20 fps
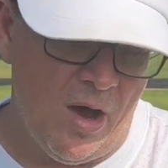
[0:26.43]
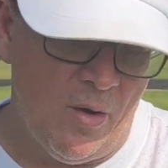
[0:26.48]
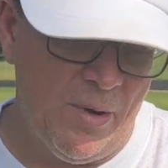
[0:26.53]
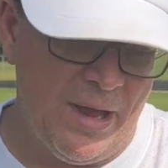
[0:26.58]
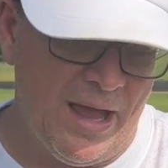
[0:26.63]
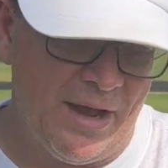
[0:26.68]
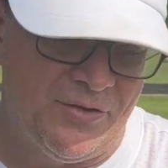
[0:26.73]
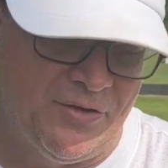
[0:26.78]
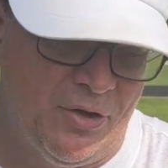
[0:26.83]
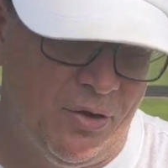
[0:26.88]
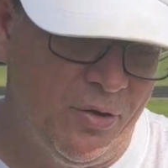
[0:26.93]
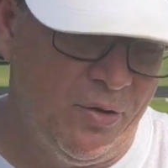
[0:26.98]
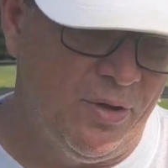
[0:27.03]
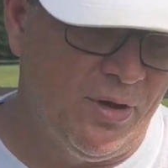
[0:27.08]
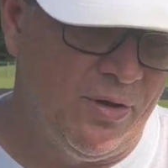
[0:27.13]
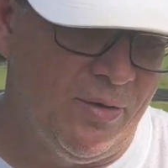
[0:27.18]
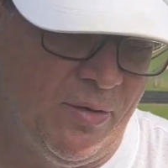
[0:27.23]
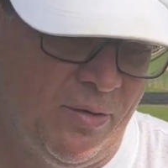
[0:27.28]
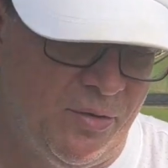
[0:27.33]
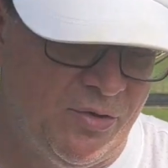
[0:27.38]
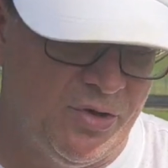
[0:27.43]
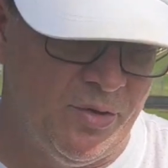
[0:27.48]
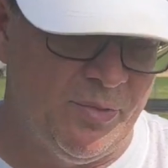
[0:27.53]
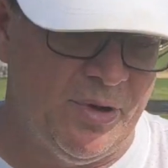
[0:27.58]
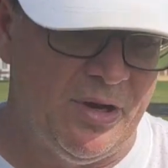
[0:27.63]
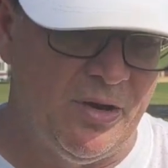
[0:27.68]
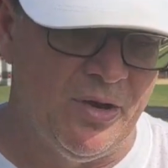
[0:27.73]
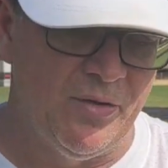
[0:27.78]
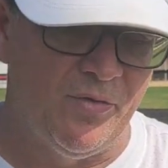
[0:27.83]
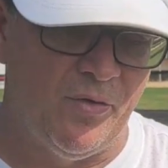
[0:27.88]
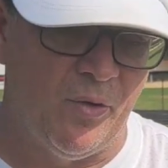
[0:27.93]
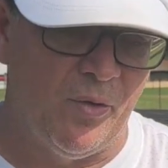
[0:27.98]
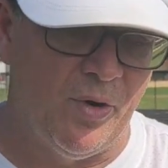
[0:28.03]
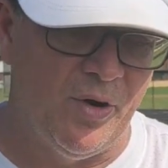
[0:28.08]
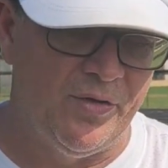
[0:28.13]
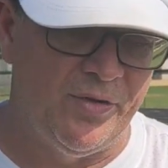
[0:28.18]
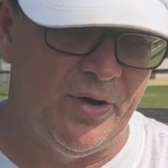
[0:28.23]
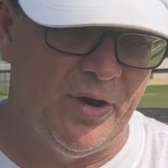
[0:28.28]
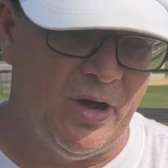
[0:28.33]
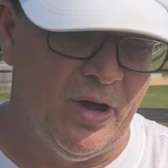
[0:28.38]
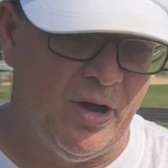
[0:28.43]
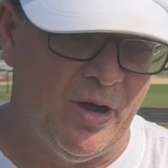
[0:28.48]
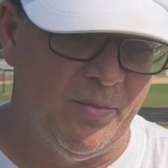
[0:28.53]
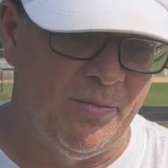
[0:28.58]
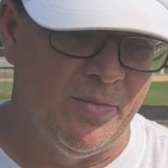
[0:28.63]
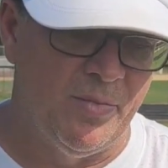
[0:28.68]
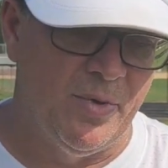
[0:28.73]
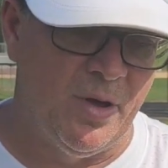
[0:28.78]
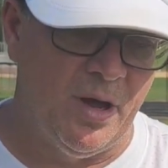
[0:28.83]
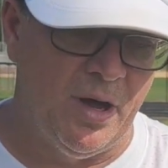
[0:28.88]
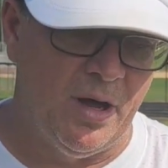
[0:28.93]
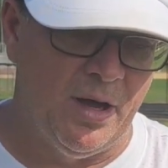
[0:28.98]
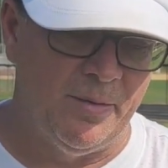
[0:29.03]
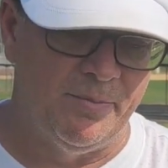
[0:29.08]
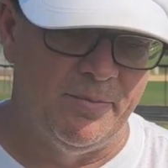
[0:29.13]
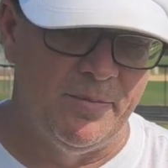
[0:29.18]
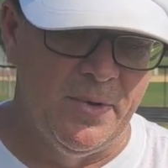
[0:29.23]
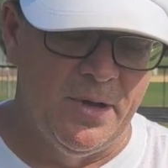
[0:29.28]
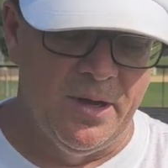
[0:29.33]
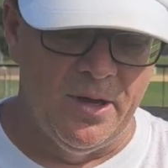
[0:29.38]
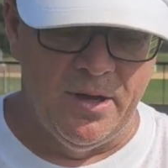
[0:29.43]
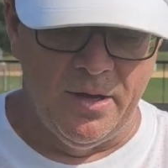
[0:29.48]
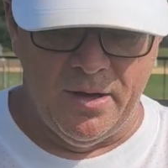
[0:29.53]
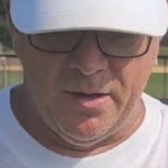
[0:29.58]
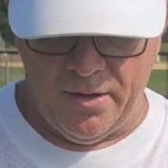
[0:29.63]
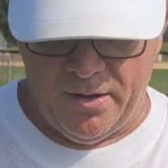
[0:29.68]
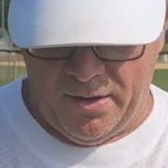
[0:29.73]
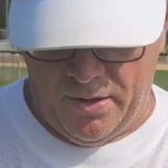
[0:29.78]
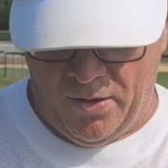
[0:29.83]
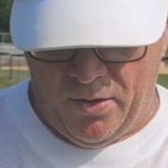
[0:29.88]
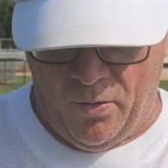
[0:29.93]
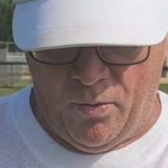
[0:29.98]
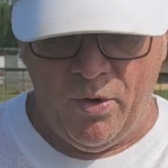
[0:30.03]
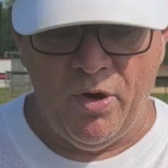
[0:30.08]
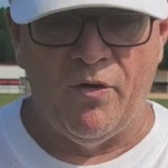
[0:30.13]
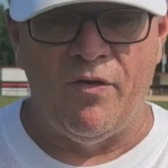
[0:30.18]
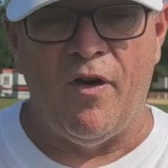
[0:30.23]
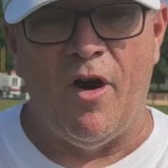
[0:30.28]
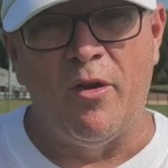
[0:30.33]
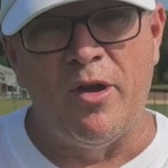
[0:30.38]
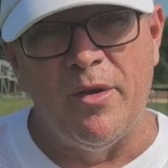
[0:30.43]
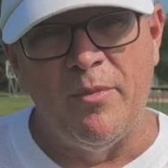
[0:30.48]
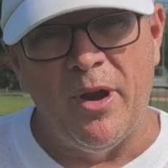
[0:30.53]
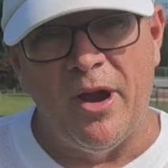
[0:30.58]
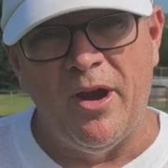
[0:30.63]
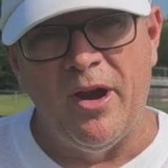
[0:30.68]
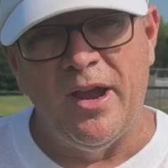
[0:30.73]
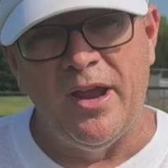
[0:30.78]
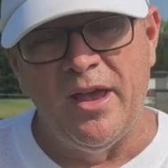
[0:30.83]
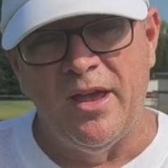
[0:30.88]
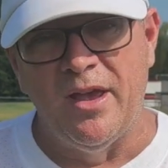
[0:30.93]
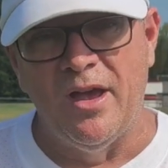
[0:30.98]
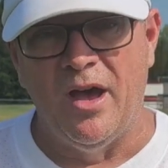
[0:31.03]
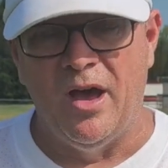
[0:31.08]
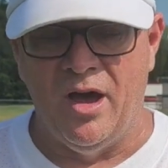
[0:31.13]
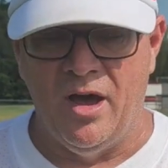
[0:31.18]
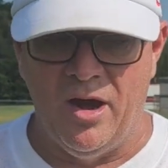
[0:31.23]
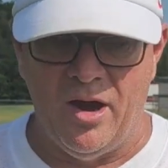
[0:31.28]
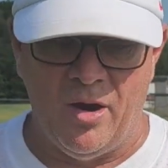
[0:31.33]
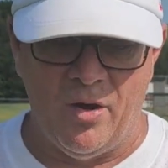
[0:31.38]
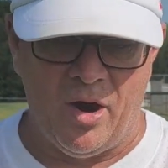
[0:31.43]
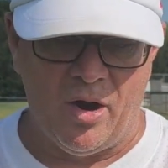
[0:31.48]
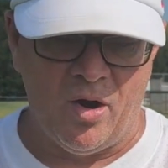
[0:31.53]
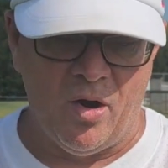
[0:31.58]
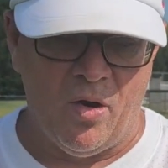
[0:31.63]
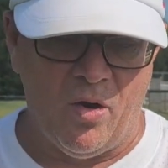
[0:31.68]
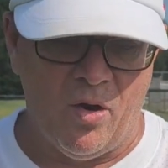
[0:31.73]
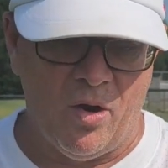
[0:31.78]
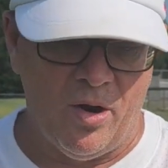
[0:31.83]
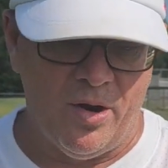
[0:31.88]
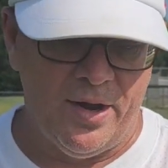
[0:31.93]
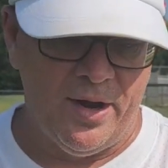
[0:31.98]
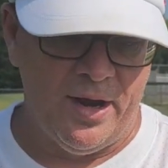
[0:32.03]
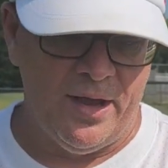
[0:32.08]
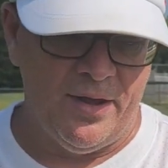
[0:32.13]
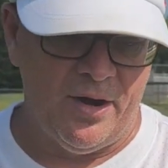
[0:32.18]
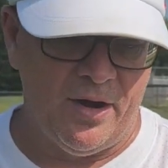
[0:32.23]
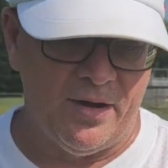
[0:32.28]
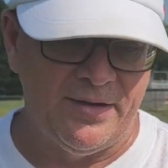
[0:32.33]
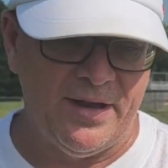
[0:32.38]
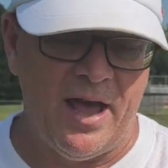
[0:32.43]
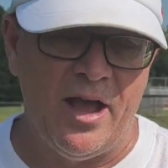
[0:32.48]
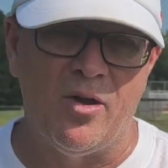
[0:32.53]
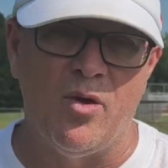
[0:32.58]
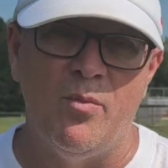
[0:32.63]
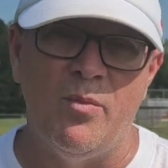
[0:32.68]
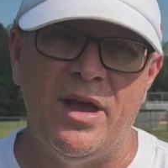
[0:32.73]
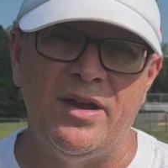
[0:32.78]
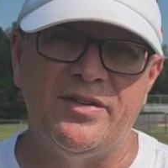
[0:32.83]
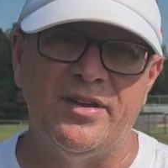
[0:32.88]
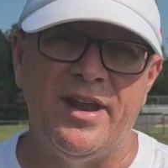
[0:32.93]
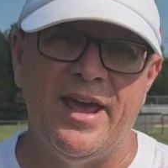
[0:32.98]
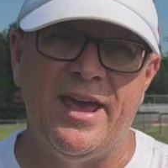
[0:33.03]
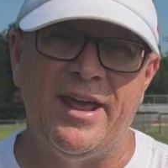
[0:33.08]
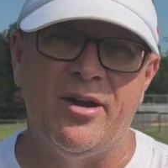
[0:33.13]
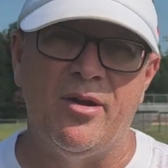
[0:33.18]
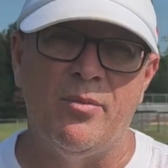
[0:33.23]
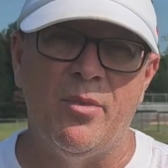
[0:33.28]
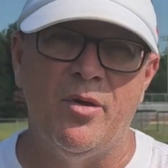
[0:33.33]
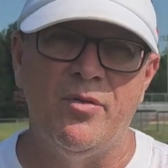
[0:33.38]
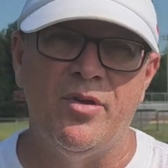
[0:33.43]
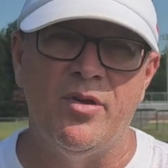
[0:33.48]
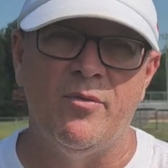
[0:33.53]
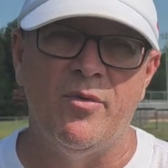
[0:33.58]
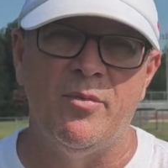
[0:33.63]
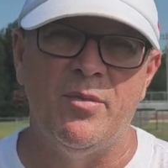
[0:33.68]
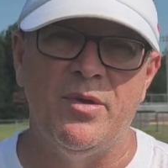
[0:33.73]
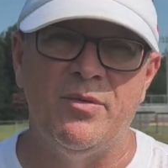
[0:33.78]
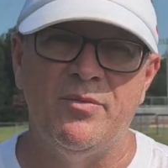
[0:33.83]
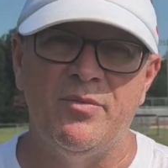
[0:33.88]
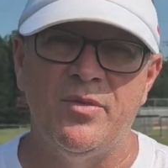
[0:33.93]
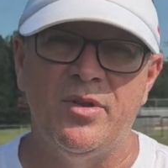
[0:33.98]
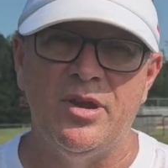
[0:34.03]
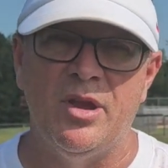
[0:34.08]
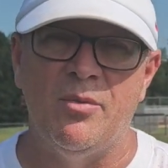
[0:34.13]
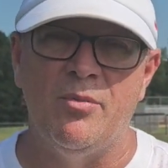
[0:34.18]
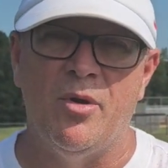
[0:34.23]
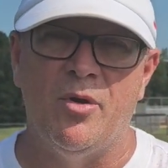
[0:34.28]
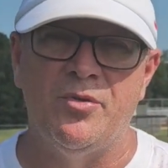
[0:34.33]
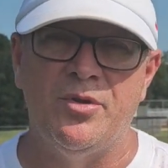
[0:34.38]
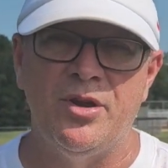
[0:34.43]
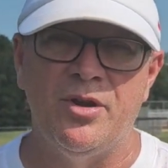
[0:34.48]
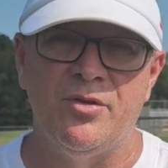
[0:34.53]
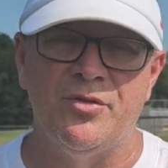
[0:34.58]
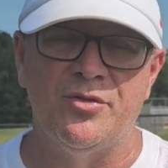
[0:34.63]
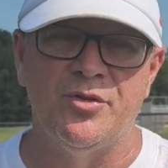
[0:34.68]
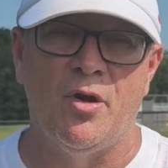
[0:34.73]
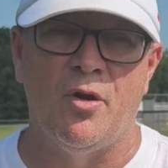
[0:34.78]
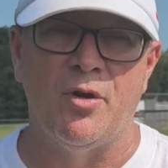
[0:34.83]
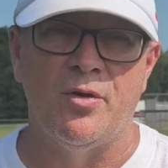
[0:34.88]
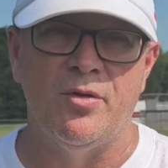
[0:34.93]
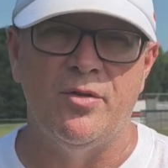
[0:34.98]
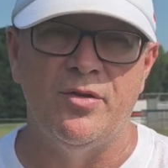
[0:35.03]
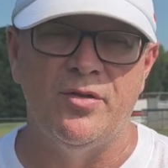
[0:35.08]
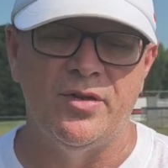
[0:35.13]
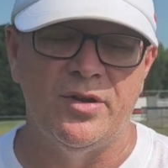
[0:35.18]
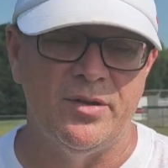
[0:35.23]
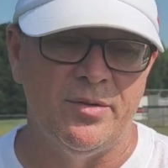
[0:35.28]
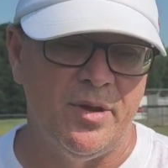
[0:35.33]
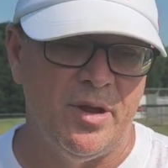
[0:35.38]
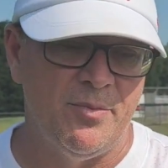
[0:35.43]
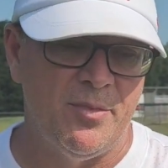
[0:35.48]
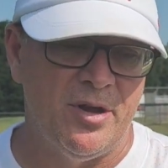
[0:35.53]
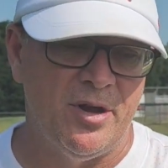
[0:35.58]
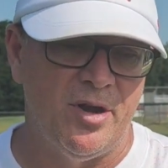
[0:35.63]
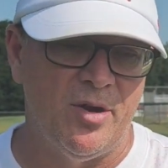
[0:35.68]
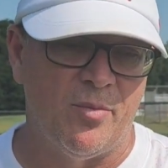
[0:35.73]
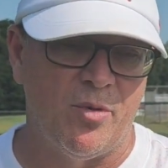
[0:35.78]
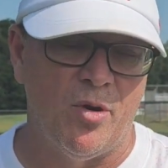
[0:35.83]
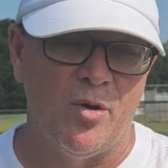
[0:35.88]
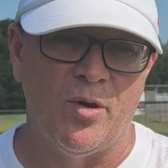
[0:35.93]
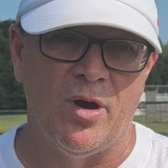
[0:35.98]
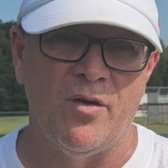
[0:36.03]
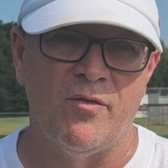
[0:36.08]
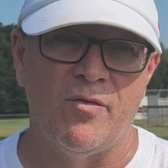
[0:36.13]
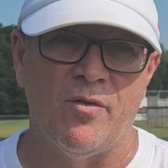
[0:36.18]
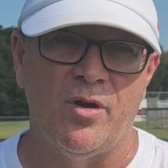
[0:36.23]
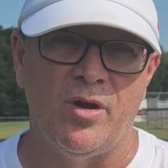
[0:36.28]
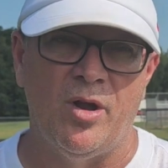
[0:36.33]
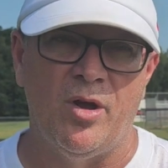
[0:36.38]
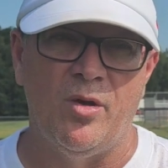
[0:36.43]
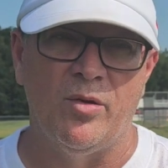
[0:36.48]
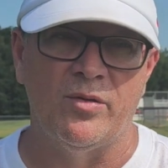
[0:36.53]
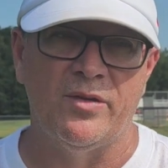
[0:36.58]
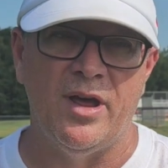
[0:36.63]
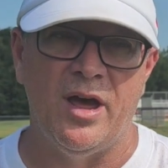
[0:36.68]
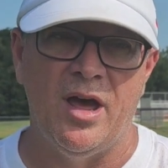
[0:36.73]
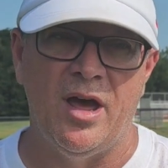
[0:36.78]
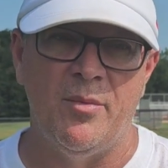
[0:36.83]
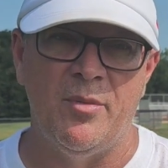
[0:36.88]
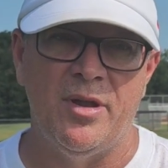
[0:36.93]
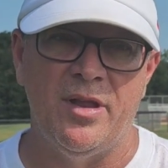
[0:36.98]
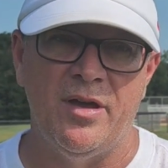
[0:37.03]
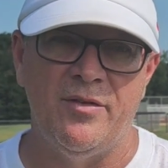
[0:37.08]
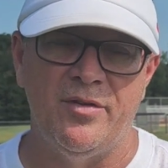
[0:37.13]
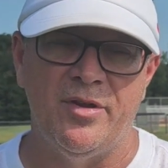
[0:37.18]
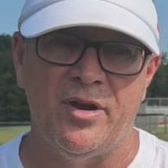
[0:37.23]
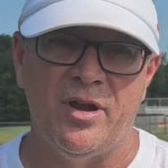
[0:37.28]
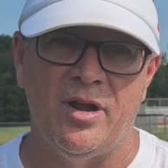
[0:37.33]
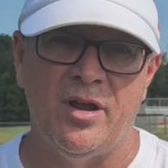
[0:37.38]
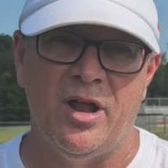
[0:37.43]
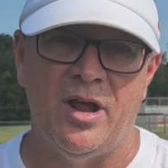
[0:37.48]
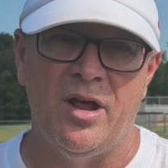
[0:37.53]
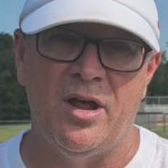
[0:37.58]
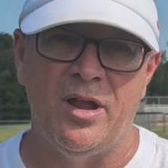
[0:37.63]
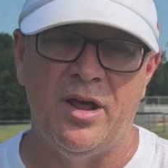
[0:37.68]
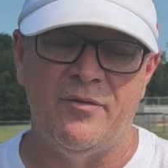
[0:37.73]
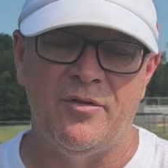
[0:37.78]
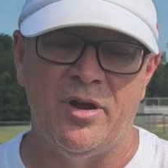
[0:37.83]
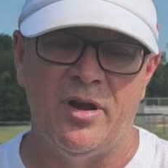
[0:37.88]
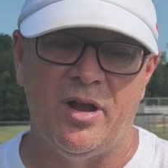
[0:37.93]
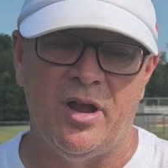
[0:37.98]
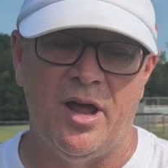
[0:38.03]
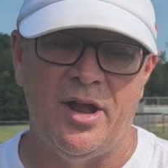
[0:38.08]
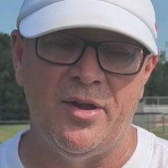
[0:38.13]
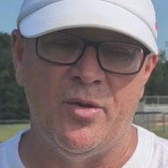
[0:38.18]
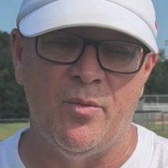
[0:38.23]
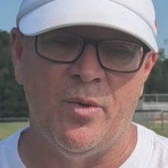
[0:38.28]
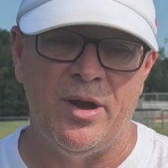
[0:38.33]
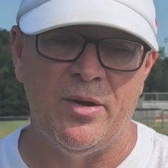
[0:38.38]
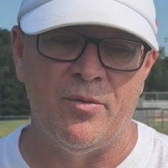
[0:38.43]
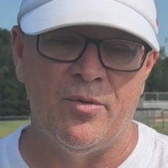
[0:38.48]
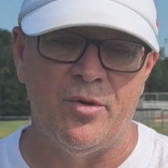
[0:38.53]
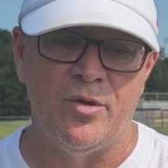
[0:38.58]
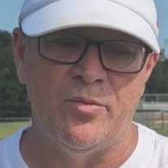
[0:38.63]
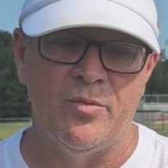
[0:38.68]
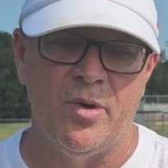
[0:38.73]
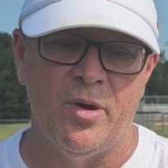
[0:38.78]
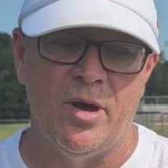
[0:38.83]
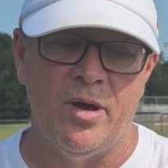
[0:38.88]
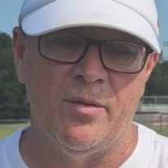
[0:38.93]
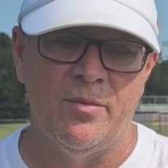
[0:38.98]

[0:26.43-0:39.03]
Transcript: We got two that should be good for us. Will Falkenberry, our guard, and our tackle Mason Hanner, both of them have been multi-year starters and been in the program for a long time, and they've done a lot. They've done a lot in the weight room.